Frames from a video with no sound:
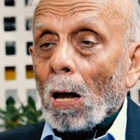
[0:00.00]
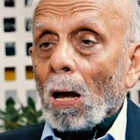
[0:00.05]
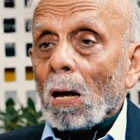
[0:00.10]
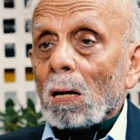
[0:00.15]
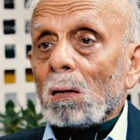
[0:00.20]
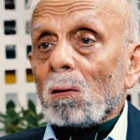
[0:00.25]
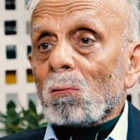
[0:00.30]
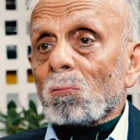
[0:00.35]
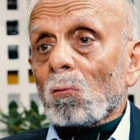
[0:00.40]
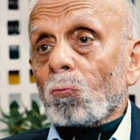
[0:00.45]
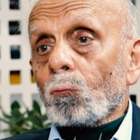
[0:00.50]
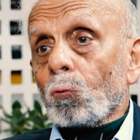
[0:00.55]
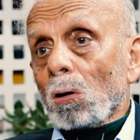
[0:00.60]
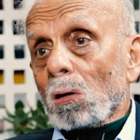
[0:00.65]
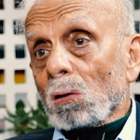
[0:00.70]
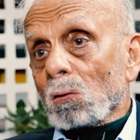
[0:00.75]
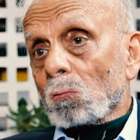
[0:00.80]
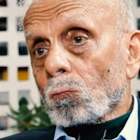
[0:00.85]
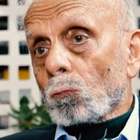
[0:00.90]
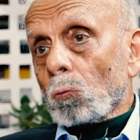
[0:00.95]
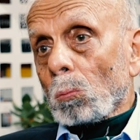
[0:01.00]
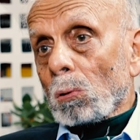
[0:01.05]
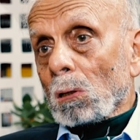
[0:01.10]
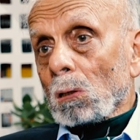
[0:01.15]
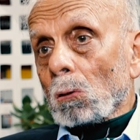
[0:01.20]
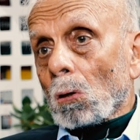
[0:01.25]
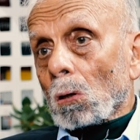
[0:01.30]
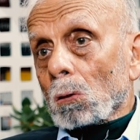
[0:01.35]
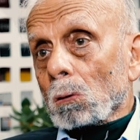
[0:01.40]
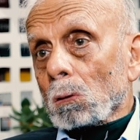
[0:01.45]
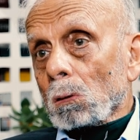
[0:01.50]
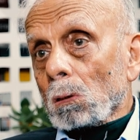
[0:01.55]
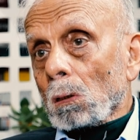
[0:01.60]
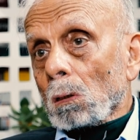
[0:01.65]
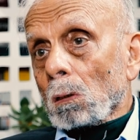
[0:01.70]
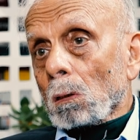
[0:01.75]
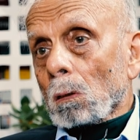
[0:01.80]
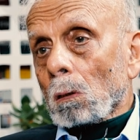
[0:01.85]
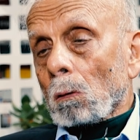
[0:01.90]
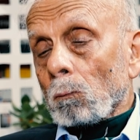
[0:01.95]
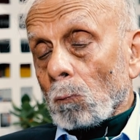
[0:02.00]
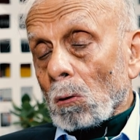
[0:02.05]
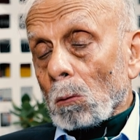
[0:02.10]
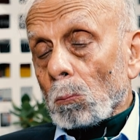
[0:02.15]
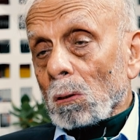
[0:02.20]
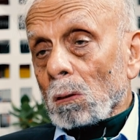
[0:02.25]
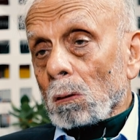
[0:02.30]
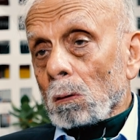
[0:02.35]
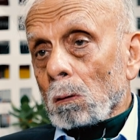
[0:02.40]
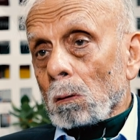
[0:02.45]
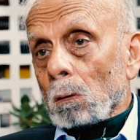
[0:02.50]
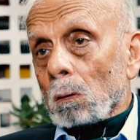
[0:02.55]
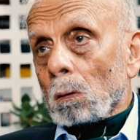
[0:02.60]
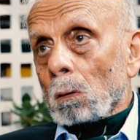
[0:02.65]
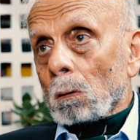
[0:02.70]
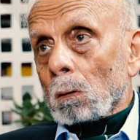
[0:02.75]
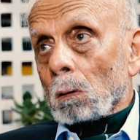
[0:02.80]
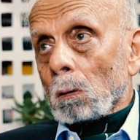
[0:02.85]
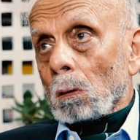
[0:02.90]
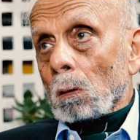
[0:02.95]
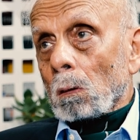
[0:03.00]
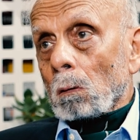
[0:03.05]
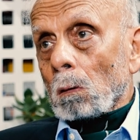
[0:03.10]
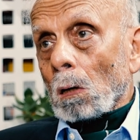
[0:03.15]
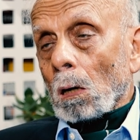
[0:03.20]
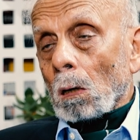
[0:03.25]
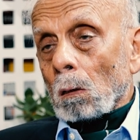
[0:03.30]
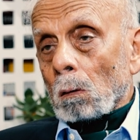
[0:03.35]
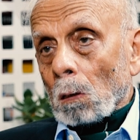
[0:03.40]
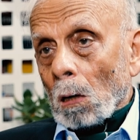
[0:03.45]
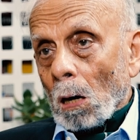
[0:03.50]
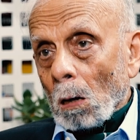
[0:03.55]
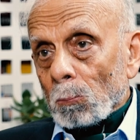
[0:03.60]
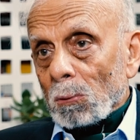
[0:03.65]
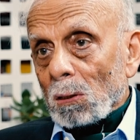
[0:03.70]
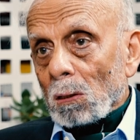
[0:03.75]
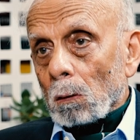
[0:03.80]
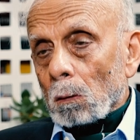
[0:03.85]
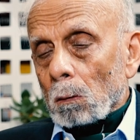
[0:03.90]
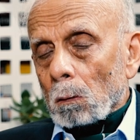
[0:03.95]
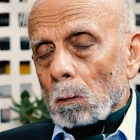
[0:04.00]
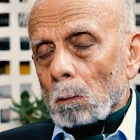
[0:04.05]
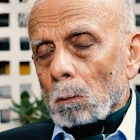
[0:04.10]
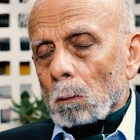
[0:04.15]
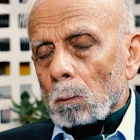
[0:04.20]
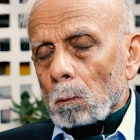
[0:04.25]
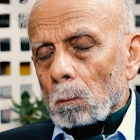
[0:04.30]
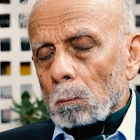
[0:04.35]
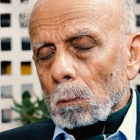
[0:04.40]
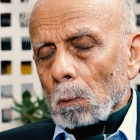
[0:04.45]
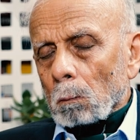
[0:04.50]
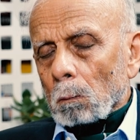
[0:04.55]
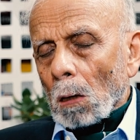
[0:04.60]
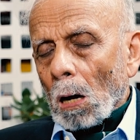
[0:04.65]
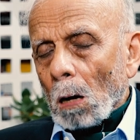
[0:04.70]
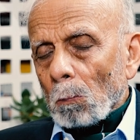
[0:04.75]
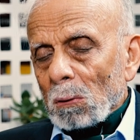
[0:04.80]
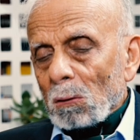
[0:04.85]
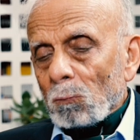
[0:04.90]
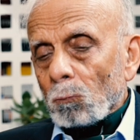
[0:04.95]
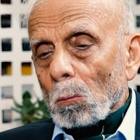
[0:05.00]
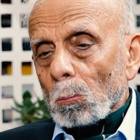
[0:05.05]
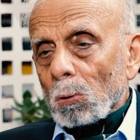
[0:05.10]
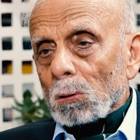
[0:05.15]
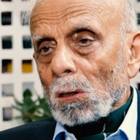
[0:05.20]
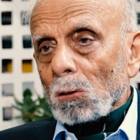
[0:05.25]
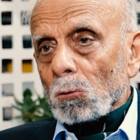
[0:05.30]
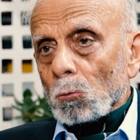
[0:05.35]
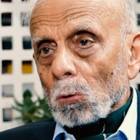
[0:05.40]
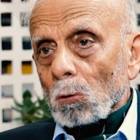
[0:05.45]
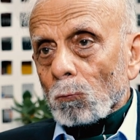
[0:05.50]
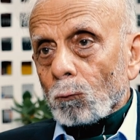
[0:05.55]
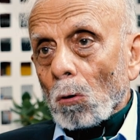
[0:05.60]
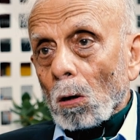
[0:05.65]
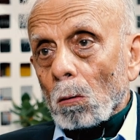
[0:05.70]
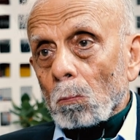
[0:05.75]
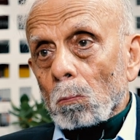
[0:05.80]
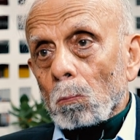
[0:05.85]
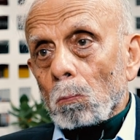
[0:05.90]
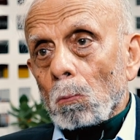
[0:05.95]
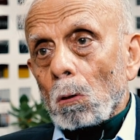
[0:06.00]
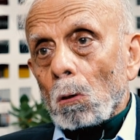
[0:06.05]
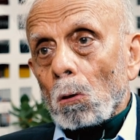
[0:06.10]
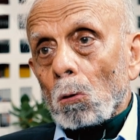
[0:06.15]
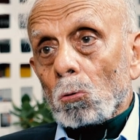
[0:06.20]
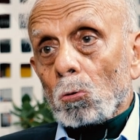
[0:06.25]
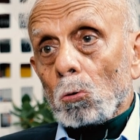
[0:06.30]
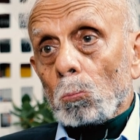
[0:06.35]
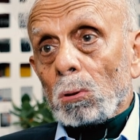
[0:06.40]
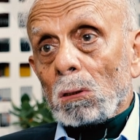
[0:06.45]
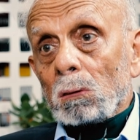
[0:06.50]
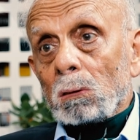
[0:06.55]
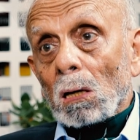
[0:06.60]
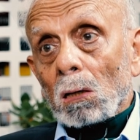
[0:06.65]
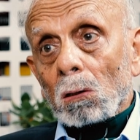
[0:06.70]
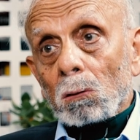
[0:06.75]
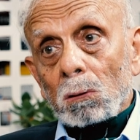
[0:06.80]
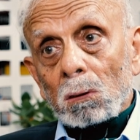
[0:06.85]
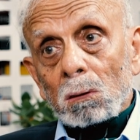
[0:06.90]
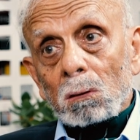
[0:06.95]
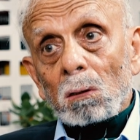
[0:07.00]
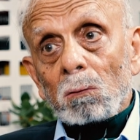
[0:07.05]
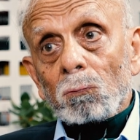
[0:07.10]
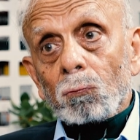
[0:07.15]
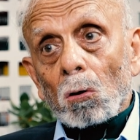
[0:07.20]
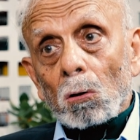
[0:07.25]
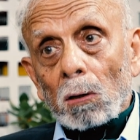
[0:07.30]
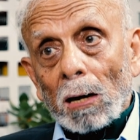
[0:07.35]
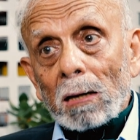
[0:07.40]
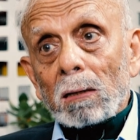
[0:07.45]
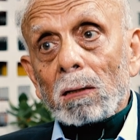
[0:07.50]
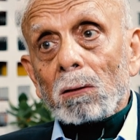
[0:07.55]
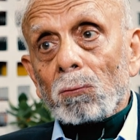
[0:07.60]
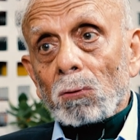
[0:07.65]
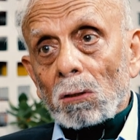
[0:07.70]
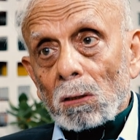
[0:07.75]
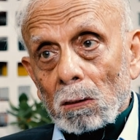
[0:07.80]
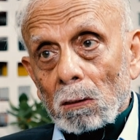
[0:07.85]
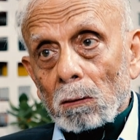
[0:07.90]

and is the first woman doctor, a woman army woman in uniform to be decorated for gallantry.